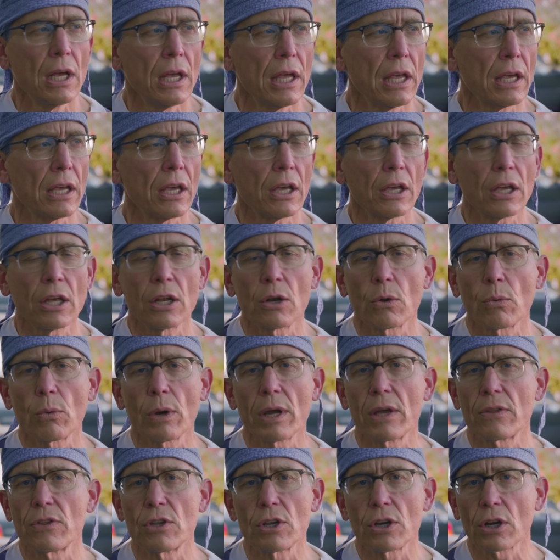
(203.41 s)
It can get
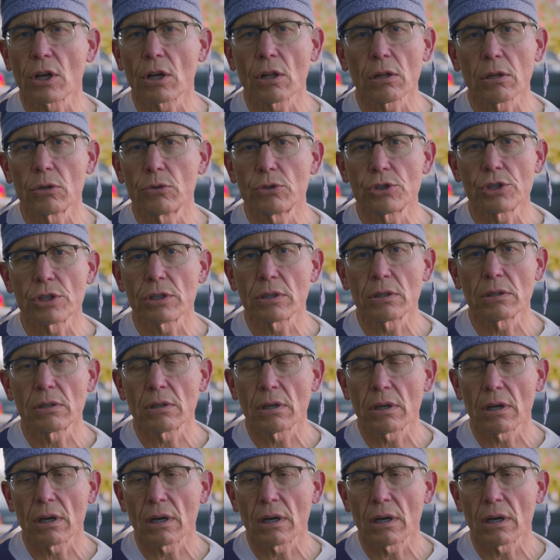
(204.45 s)
away the occlusion.